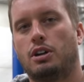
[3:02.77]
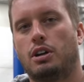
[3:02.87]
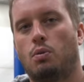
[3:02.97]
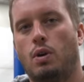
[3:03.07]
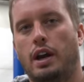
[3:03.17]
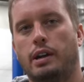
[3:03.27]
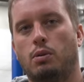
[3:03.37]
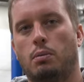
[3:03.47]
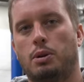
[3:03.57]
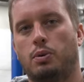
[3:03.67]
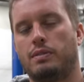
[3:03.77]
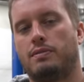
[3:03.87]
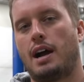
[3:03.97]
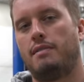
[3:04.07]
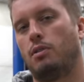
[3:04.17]
you're gonna want anywhere between
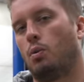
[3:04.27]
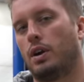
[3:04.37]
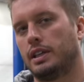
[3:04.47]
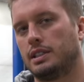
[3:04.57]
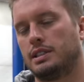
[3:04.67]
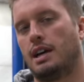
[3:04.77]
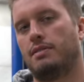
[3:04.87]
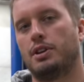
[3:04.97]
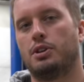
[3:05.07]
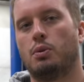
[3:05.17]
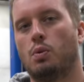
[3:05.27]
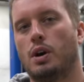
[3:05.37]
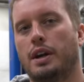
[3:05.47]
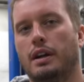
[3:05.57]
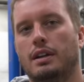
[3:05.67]
five to one and seven to
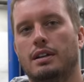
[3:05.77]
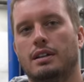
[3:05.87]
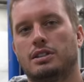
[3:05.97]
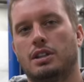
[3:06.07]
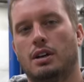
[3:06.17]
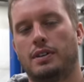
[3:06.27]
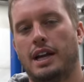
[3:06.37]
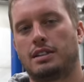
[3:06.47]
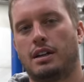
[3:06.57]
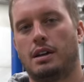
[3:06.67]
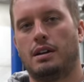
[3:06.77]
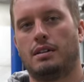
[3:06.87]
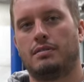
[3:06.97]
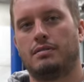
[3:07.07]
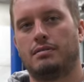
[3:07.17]
one. So that's
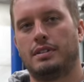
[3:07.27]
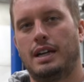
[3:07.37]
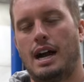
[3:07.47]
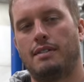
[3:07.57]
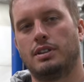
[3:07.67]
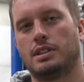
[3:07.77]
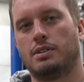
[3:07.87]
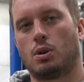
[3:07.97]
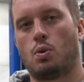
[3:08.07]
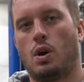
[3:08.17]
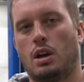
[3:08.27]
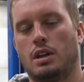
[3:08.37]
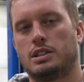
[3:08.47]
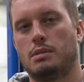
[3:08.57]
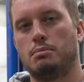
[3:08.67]
gonna obviously require
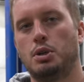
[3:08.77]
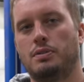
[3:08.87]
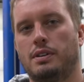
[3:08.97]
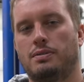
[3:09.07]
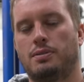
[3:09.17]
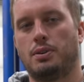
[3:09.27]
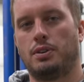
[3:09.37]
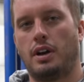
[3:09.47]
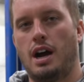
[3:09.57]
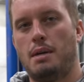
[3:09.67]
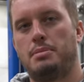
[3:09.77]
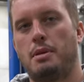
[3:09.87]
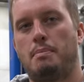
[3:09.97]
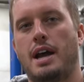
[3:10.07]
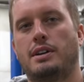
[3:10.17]
us to move it further up
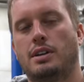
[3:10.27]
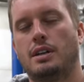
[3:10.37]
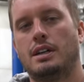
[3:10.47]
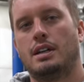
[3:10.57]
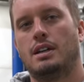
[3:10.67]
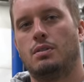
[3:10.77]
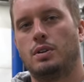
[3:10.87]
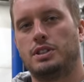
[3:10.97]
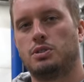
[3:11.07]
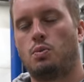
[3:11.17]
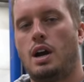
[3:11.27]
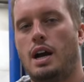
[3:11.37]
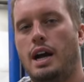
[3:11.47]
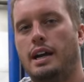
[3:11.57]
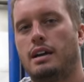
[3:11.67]
the pedal which is
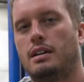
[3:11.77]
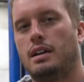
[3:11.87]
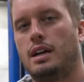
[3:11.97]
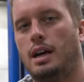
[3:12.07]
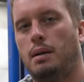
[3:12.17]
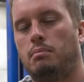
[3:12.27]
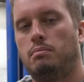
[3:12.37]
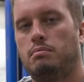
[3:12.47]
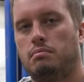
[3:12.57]
why um,